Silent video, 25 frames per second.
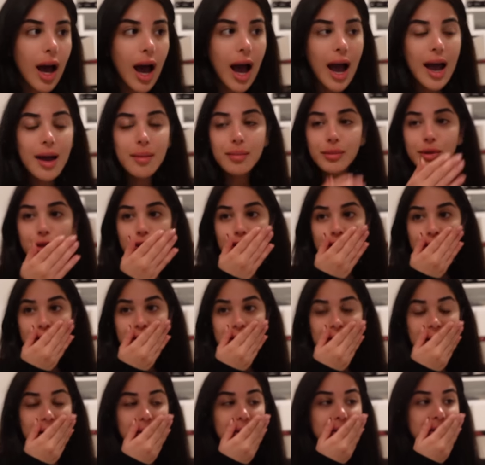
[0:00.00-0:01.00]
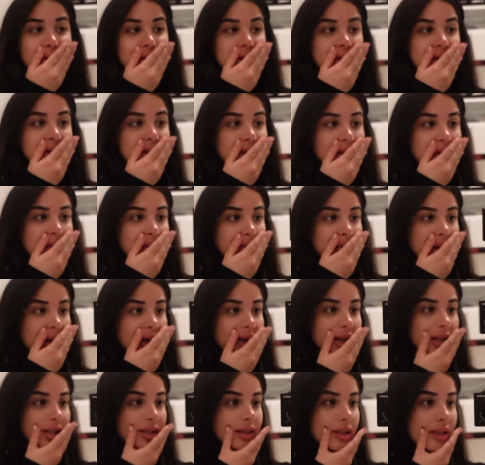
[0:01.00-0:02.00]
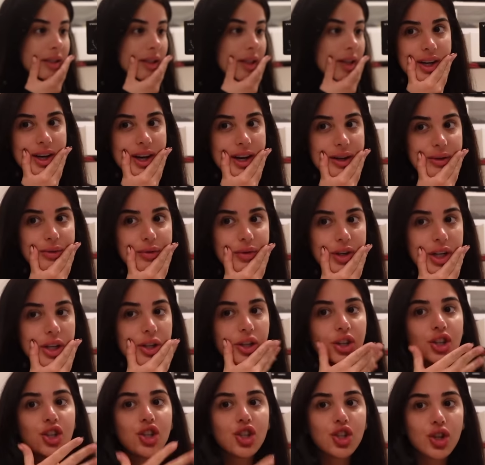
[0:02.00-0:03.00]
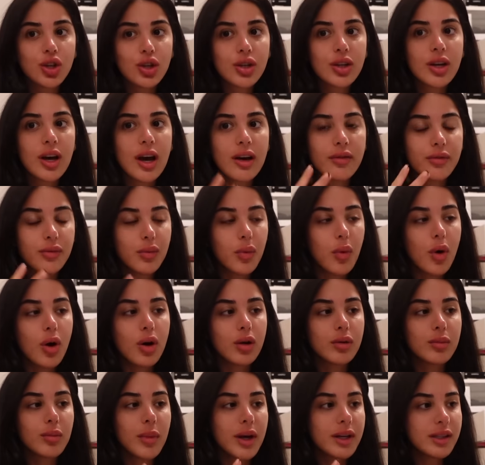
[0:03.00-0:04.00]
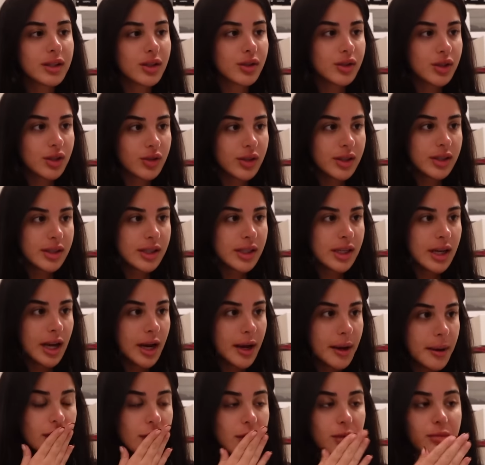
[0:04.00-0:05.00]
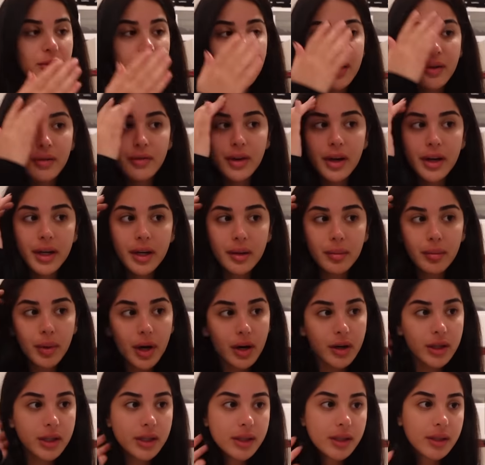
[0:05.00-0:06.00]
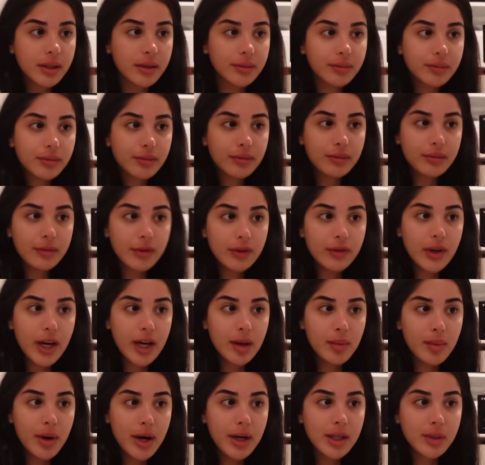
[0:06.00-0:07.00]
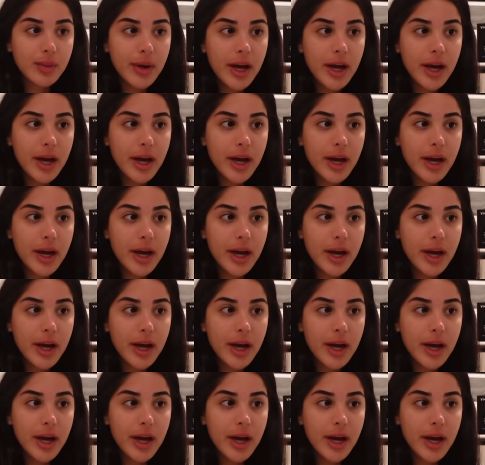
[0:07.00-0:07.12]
I'm so sunburned. I really should have worn my sunscreen today. I'm feeling very embarrassed. Very embarrassed.